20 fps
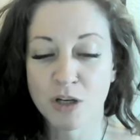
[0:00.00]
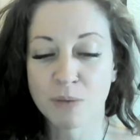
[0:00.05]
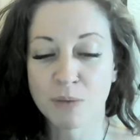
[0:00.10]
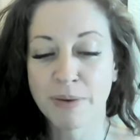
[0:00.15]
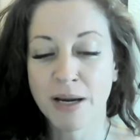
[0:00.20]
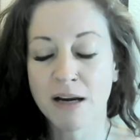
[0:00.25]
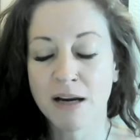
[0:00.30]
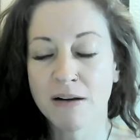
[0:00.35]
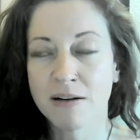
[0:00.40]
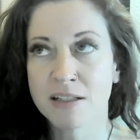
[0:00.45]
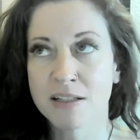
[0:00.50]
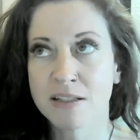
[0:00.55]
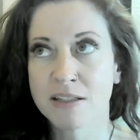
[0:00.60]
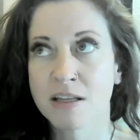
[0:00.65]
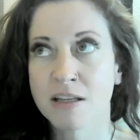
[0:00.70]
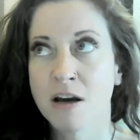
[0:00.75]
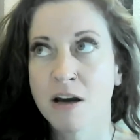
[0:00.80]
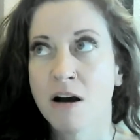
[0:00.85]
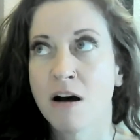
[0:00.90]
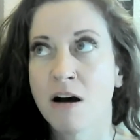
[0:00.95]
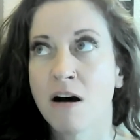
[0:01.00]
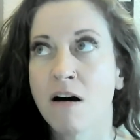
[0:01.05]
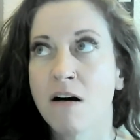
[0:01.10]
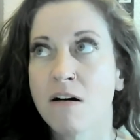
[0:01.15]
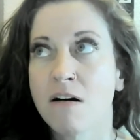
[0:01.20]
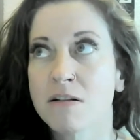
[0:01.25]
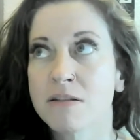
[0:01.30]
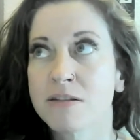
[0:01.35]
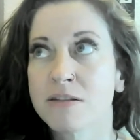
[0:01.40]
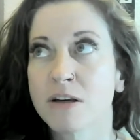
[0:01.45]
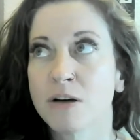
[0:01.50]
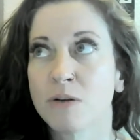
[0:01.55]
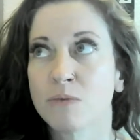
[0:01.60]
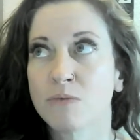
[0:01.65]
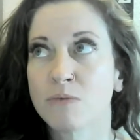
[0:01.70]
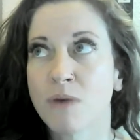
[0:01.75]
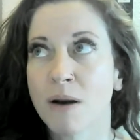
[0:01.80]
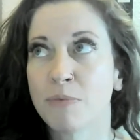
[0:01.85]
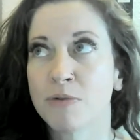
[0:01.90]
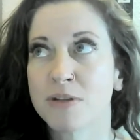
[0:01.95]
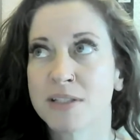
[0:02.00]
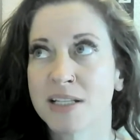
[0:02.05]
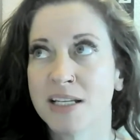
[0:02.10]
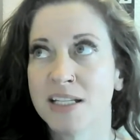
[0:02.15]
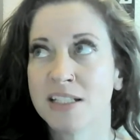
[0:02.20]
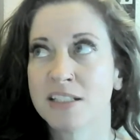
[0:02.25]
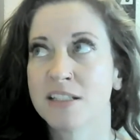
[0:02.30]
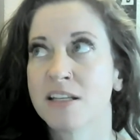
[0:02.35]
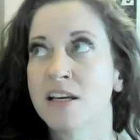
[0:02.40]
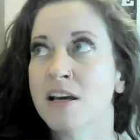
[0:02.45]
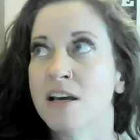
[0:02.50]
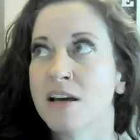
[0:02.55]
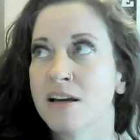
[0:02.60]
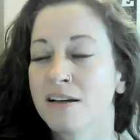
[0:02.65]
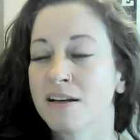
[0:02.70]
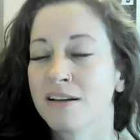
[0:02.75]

your parents also represent